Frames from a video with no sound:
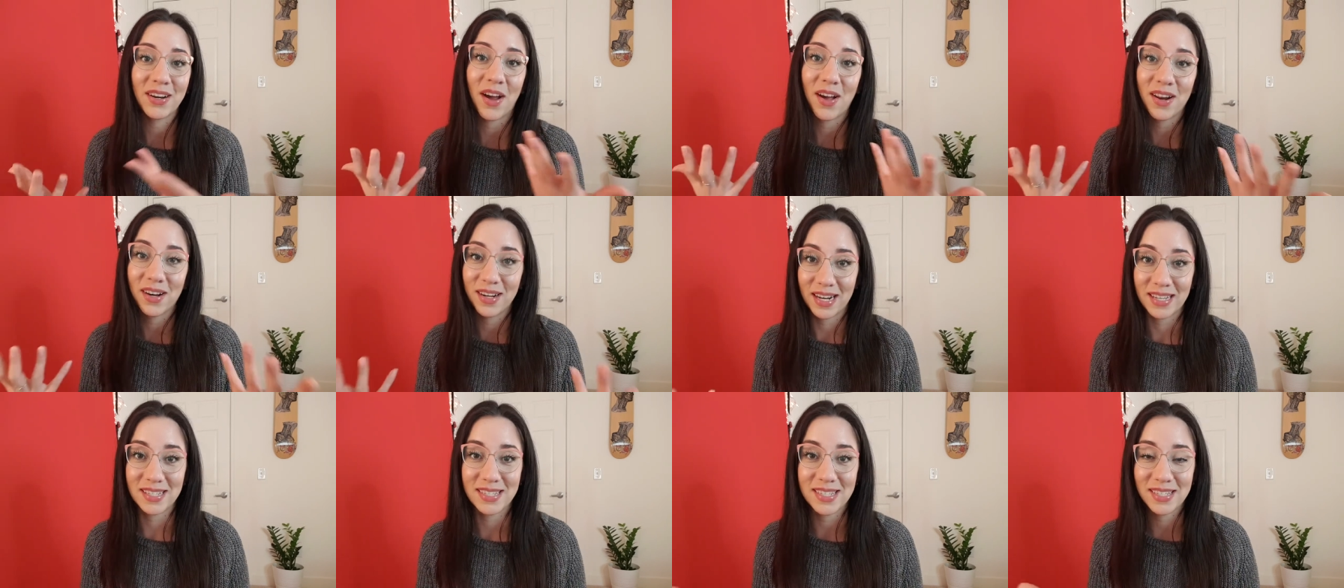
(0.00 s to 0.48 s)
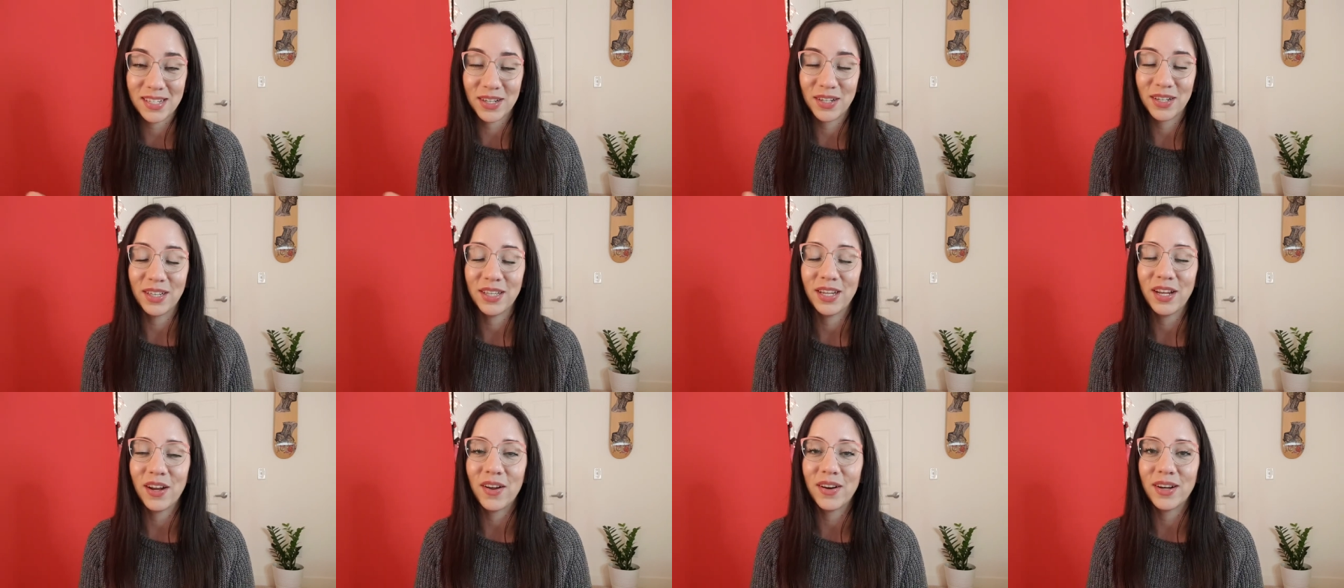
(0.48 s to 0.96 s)
not
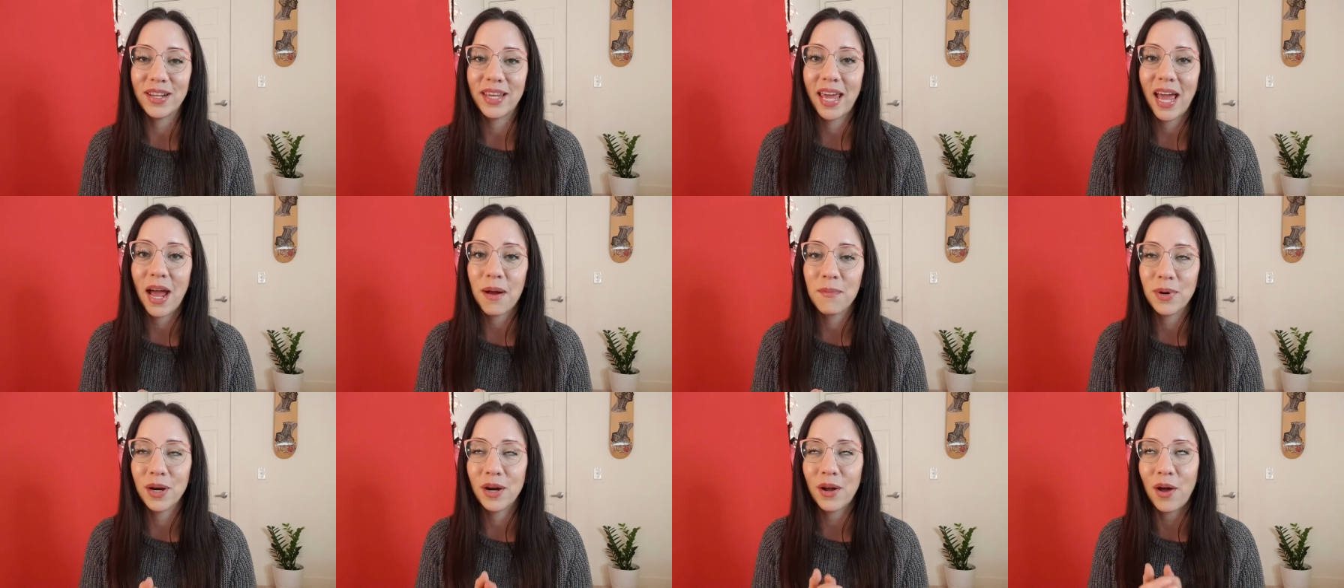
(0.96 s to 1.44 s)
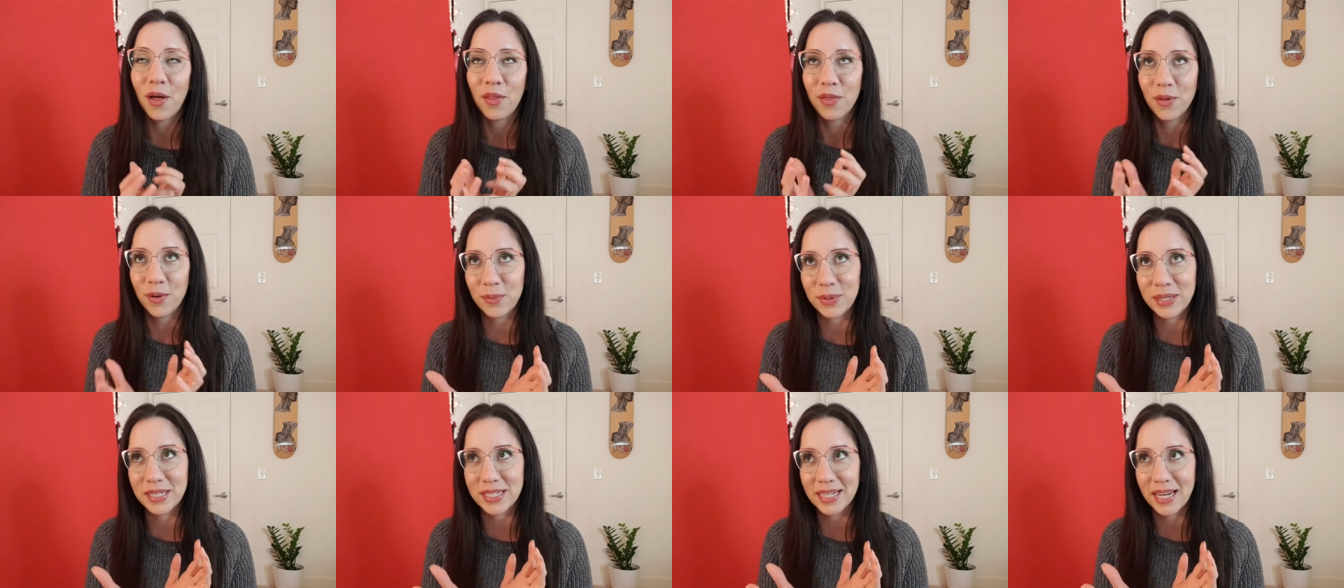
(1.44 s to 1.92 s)
necessarily on camera,
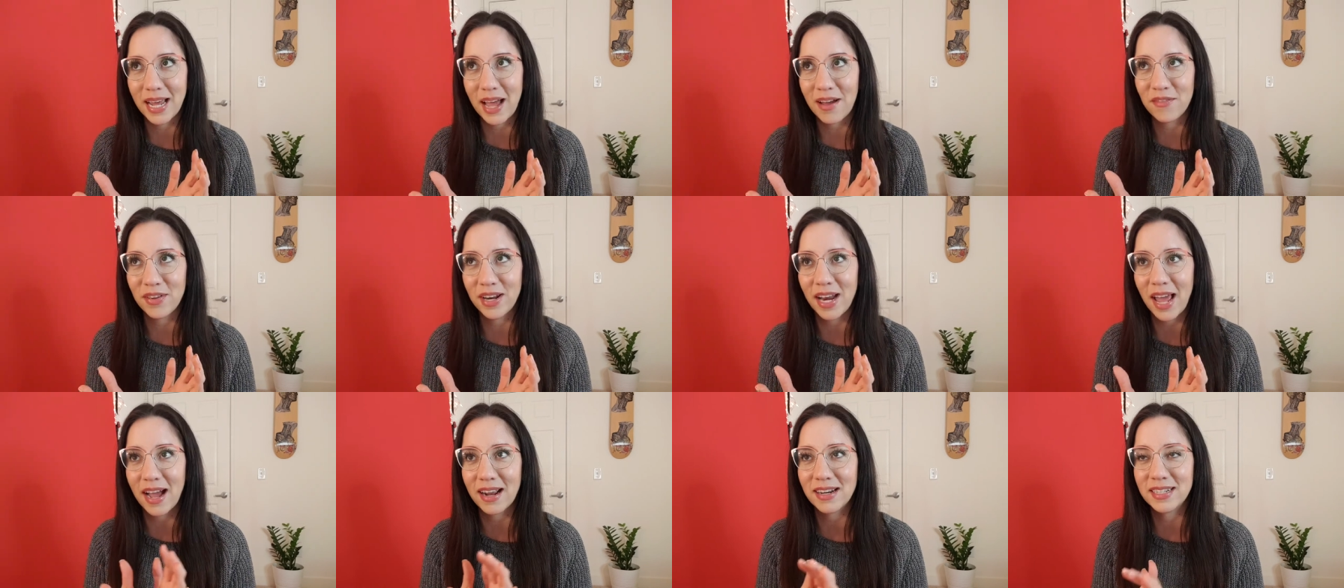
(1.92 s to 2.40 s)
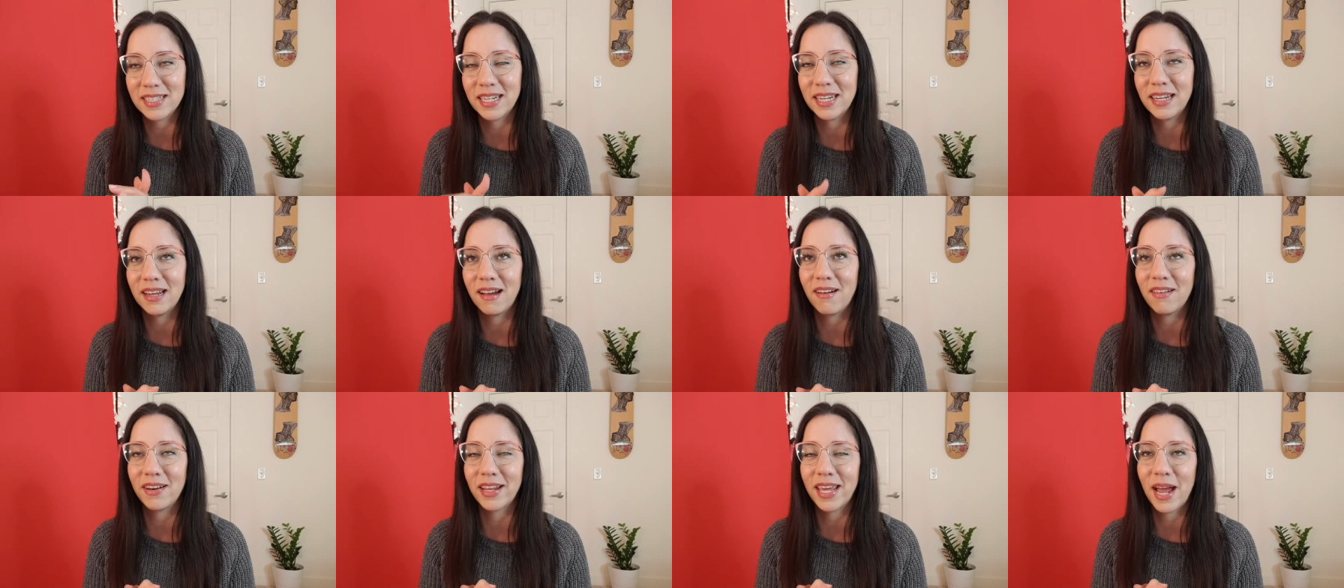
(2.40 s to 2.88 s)
although we did have an
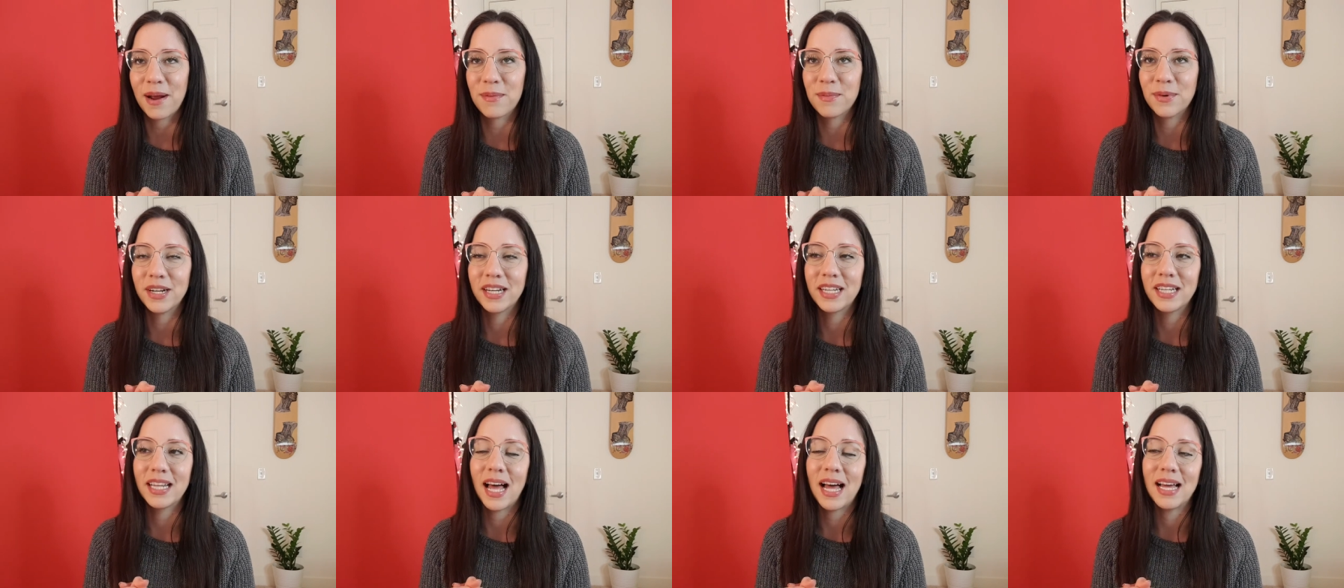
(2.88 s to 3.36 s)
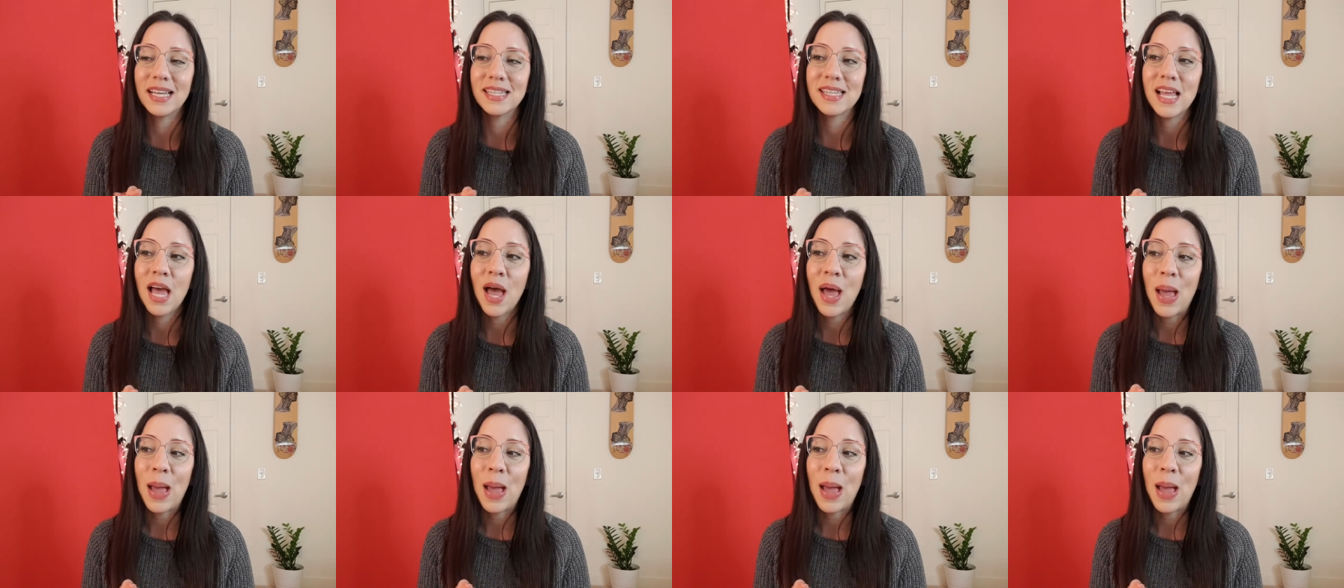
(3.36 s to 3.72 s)
acting on camera class.